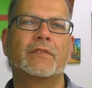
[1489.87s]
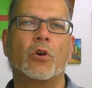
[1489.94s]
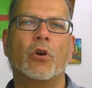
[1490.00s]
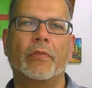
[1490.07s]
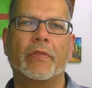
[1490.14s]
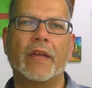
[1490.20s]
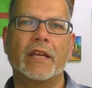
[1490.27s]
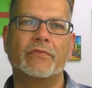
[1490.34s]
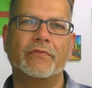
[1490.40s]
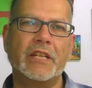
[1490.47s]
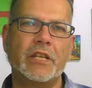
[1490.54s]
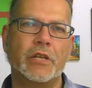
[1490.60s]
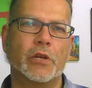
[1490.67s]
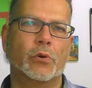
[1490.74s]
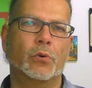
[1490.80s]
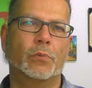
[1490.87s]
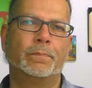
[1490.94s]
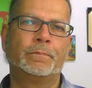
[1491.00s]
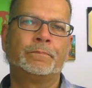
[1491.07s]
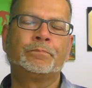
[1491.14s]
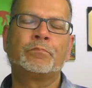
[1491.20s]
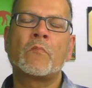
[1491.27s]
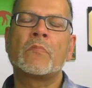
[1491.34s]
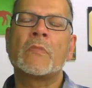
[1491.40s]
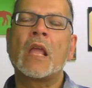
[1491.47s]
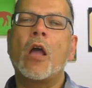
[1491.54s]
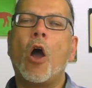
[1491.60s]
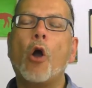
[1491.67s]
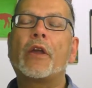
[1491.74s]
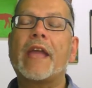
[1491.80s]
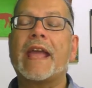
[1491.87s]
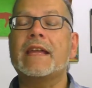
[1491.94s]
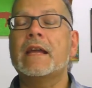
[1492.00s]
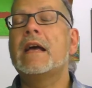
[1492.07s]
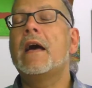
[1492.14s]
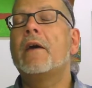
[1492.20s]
on that video. Okay,